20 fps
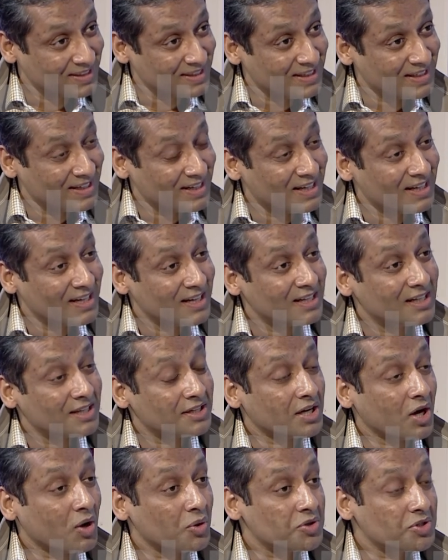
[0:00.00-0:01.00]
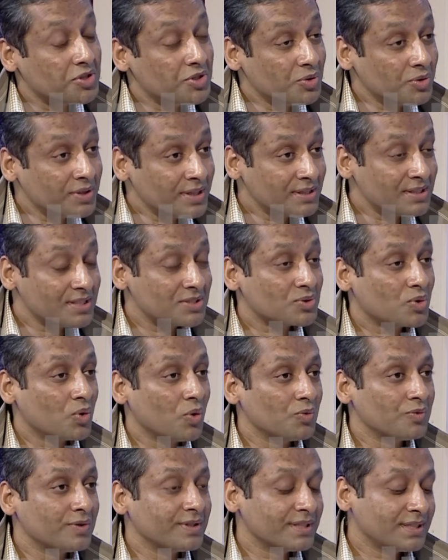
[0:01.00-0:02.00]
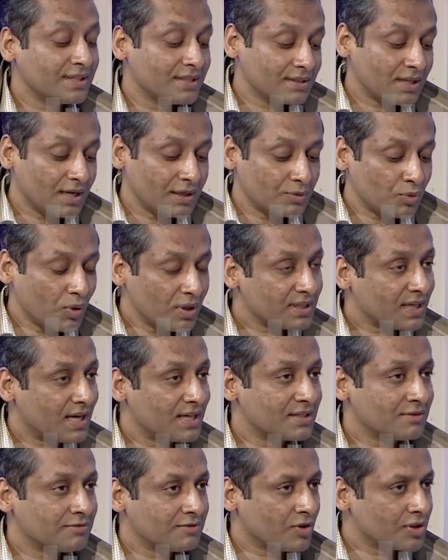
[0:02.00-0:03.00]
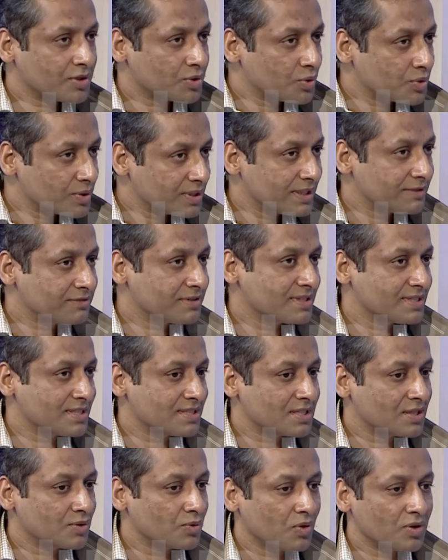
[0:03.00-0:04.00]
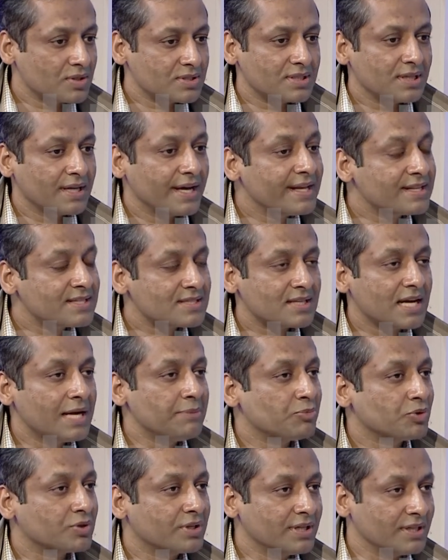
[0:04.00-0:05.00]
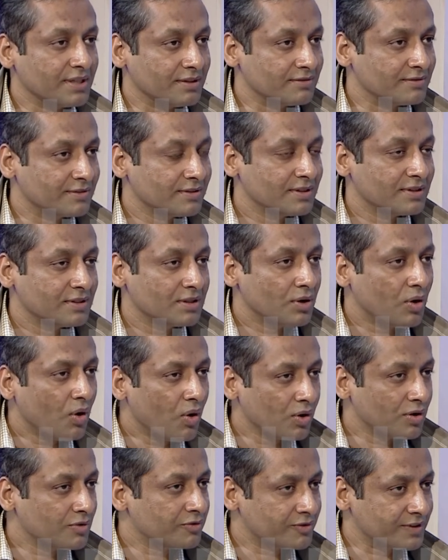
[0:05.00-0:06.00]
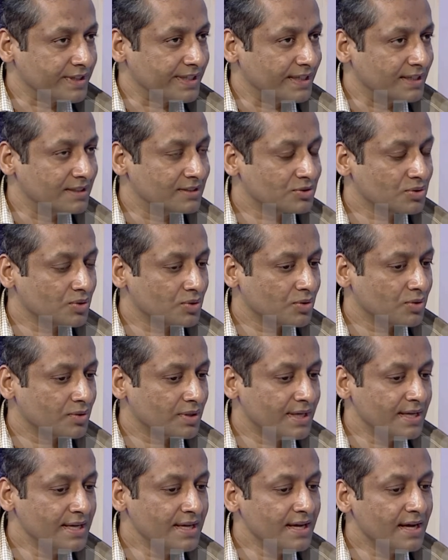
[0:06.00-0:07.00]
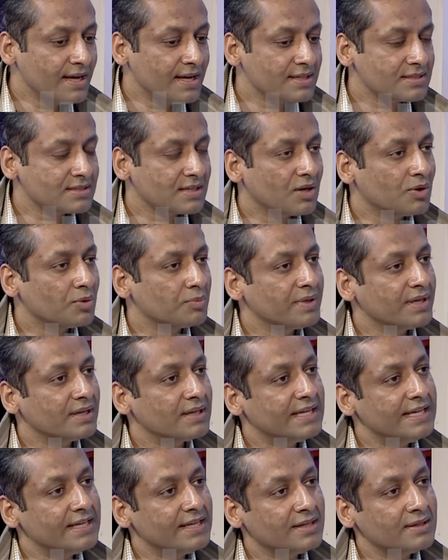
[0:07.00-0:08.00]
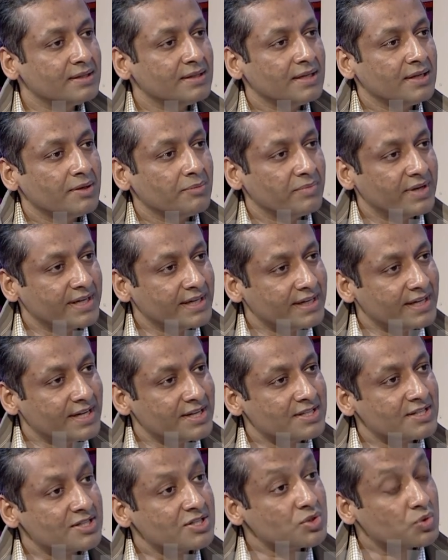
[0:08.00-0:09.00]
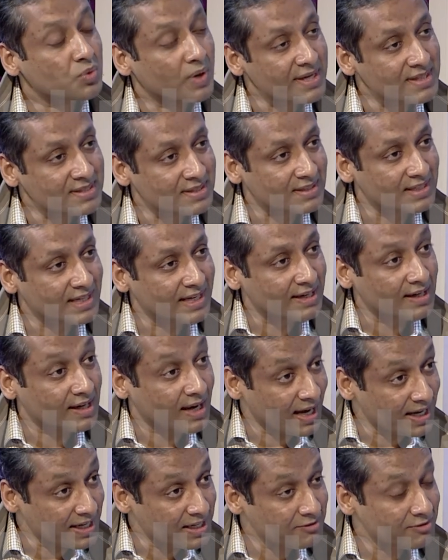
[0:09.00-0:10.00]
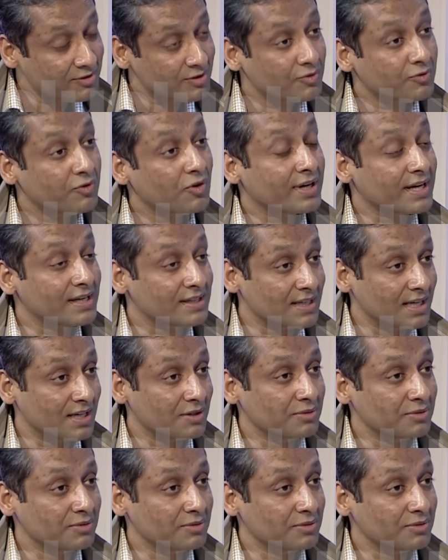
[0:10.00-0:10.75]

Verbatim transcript: Wow. Now, during this COVID, what art of what Gurudev suggested was it's time to give all free. So he has now been leading meditations twice a day live for entire